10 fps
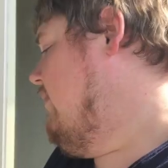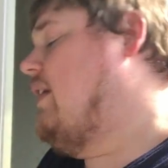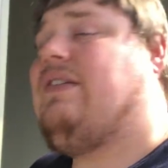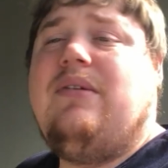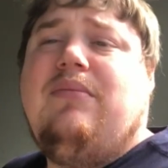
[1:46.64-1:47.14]

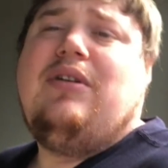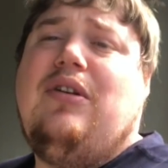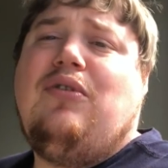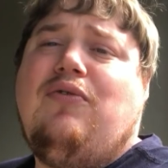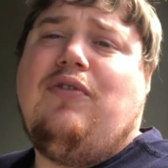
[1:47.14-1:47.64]
find something to
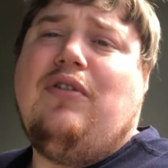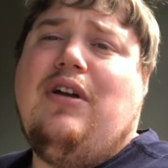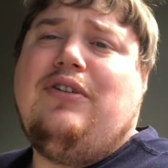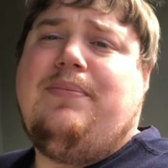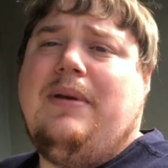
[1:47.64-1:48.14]
do for
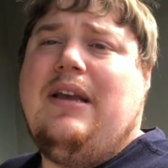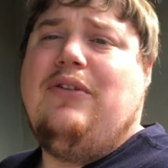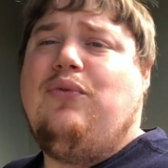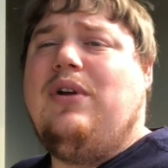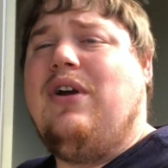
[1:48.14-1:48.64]
lunch
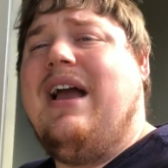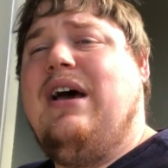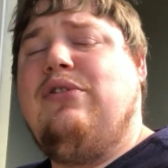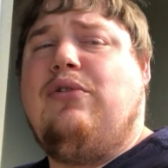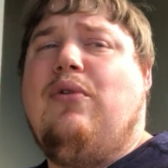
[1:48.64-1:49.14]
because we are
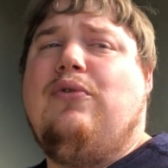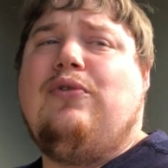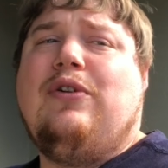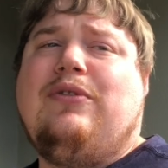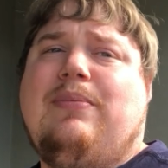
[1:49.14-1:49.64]
out of
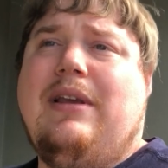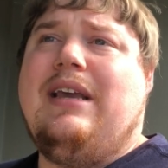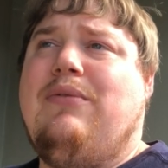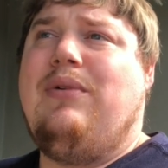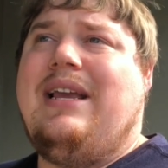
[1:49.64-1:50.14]
groceries, but
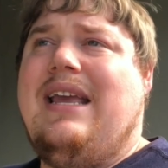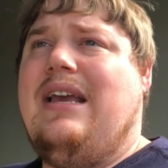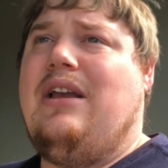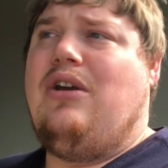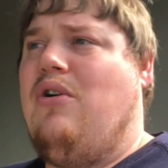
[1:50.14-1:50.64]
yet yeah, we
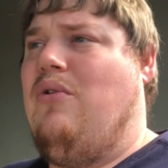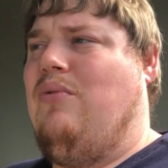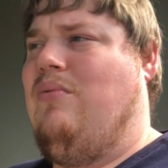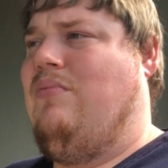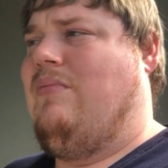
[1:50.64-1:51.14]
can't
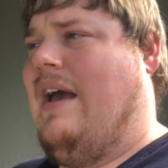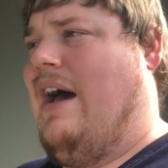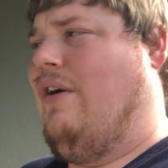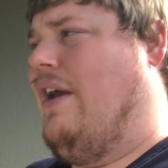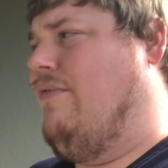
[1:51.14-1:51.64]
go
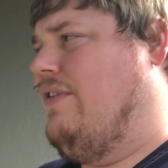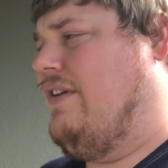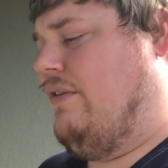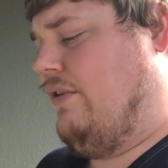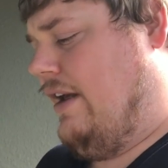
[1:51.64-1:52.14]
out every
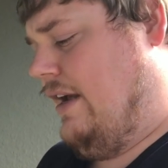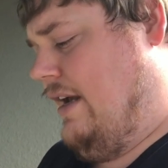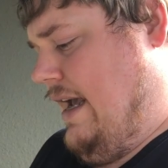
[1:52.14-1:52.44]
single day.